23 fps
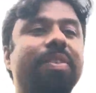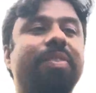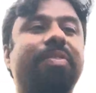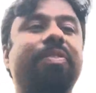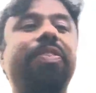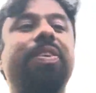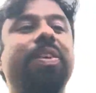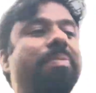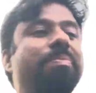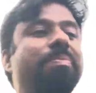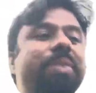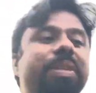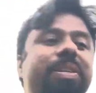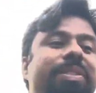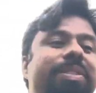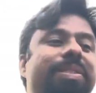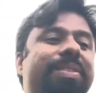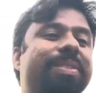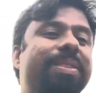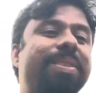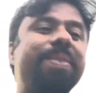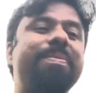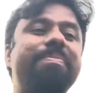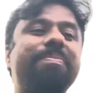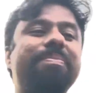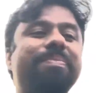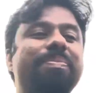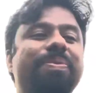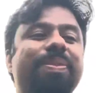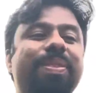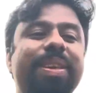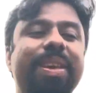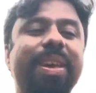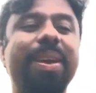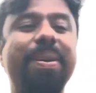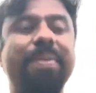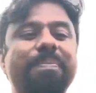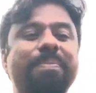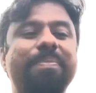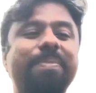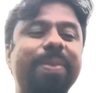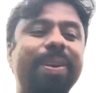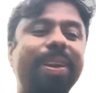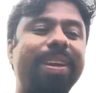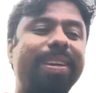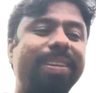will be simply
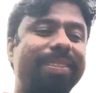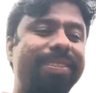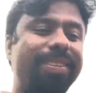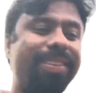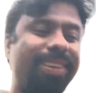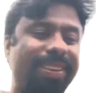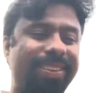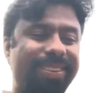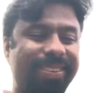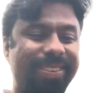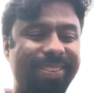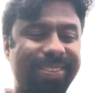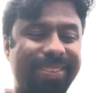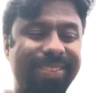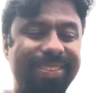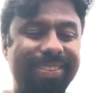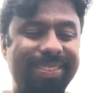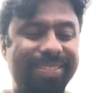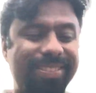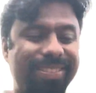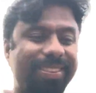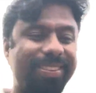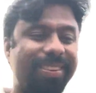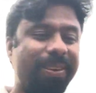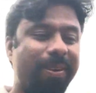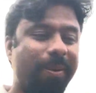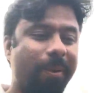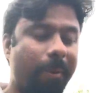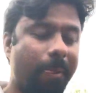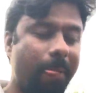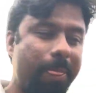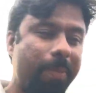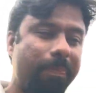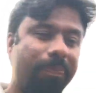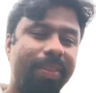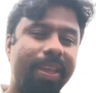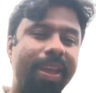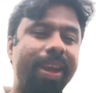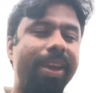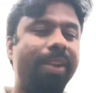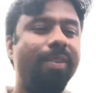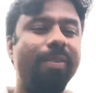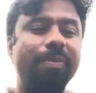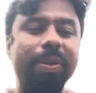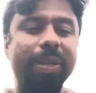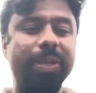amazing.
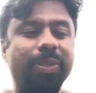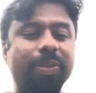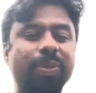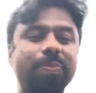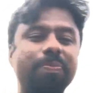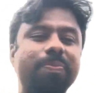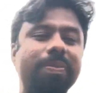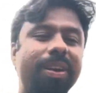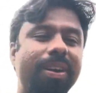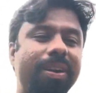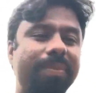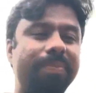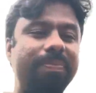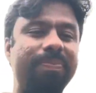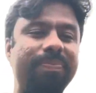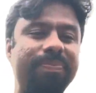It will be superb.